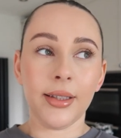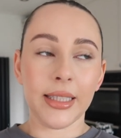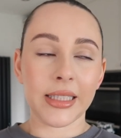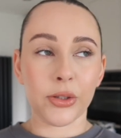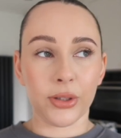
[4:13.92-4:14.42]

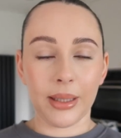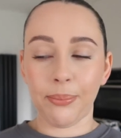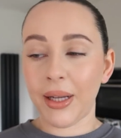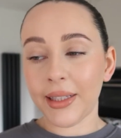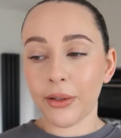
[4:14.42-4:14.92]
Need to sort their
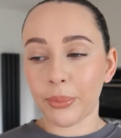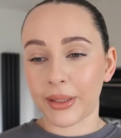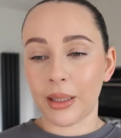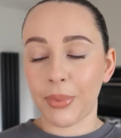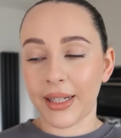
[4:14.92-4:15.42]
bed out,
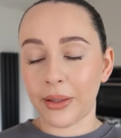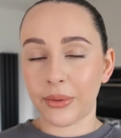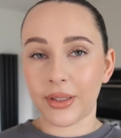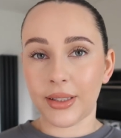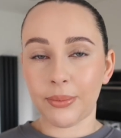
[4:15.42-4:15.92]
bring their bed
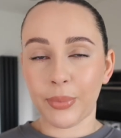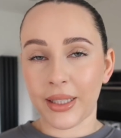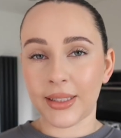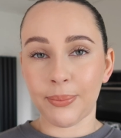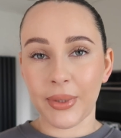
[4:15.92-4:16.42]
out,
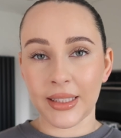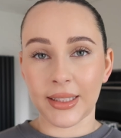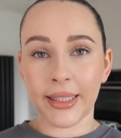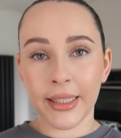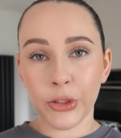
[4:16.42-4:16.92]
bread
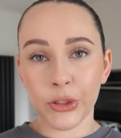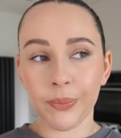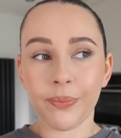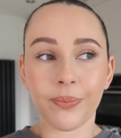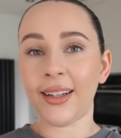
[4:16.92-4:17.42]
into the
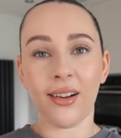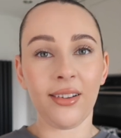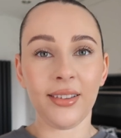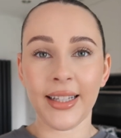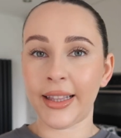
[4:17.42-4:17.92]
kitchen, and then
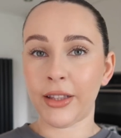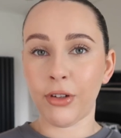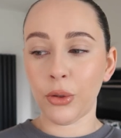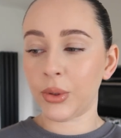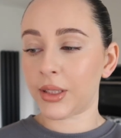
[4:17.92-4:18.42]
I'll hit the
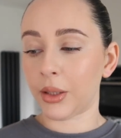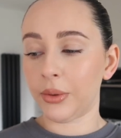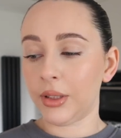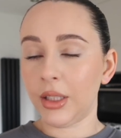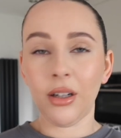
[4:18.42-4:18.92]
road.
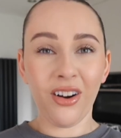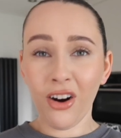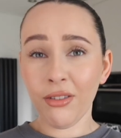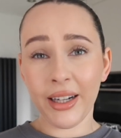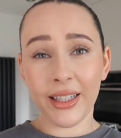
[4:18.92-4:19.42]
So
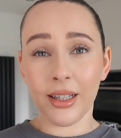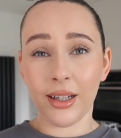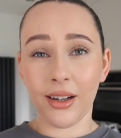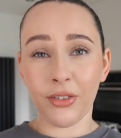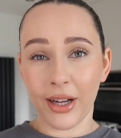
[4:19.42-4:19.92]
already
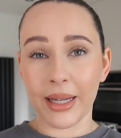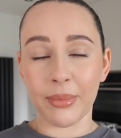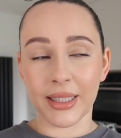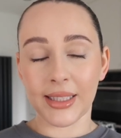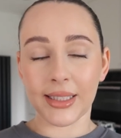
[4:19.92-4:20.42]
I've got 8
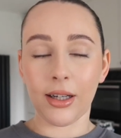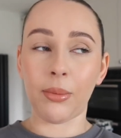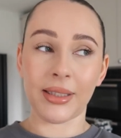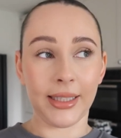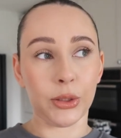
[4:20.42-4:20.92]
minutes
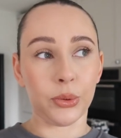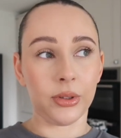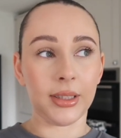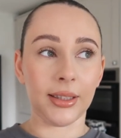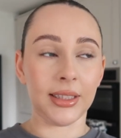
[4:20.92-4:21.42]
on my
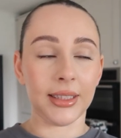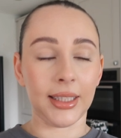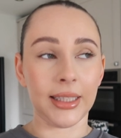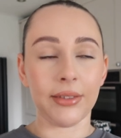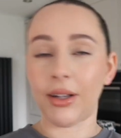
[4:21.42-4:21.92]
schedule till I need
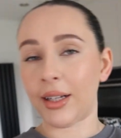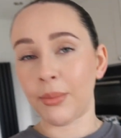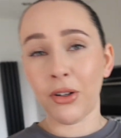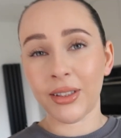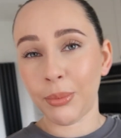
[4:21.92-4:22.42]
to leave, and
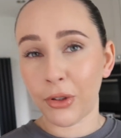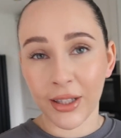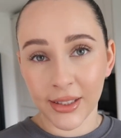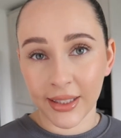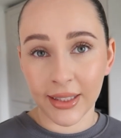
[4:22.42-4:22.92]
I'm already
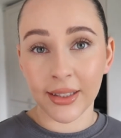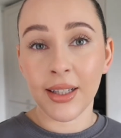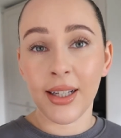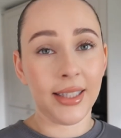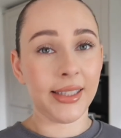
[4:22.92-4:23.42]
procrastinating
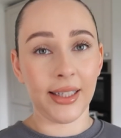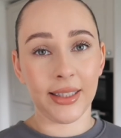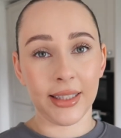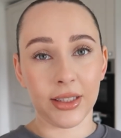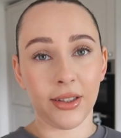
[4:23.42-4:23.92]
and
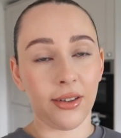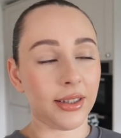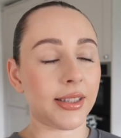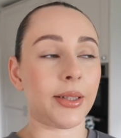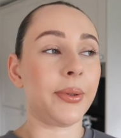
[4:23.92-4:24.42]
standing here
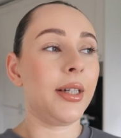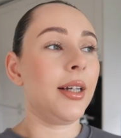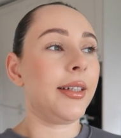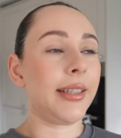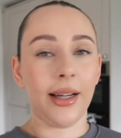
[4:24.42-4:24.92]
talking. So
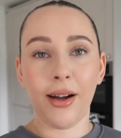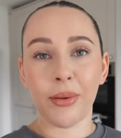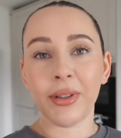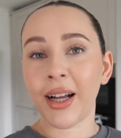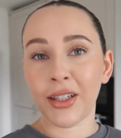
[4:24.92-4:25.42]
yeah,
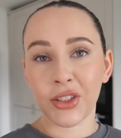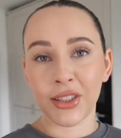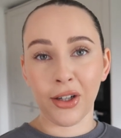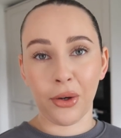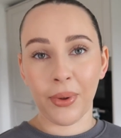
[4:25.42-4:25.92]
I'm going to actually
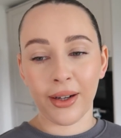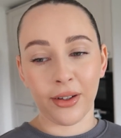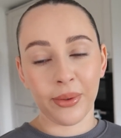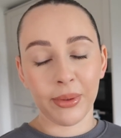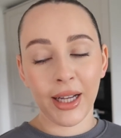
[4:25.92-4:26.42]
go and
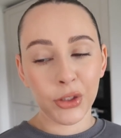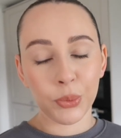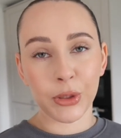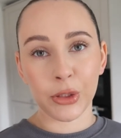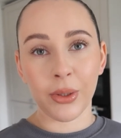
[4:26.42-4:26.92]
I'll catch
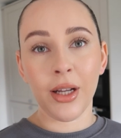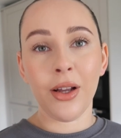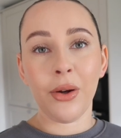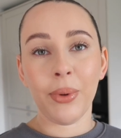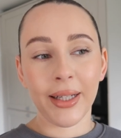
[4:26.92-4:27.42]
up with you
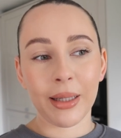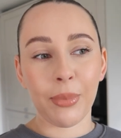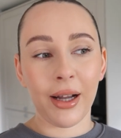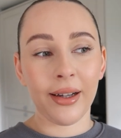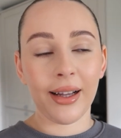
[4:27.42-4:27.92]
when I get
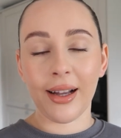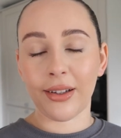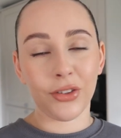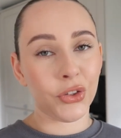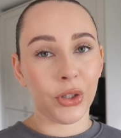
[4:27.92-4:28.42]
back and
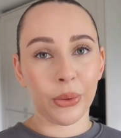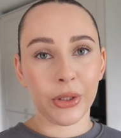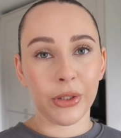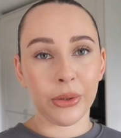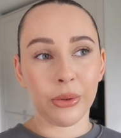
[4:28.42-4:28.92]
I'll show
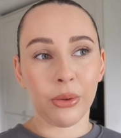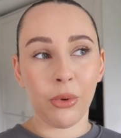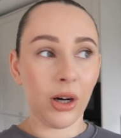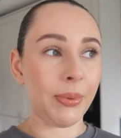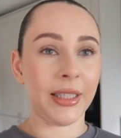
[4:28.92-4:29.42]
you
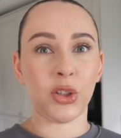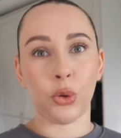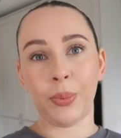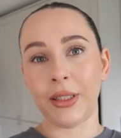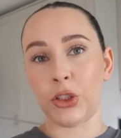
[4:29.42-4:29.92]
what I picked
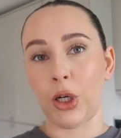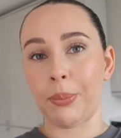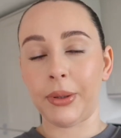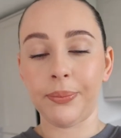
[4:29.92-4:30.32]
up in the shop.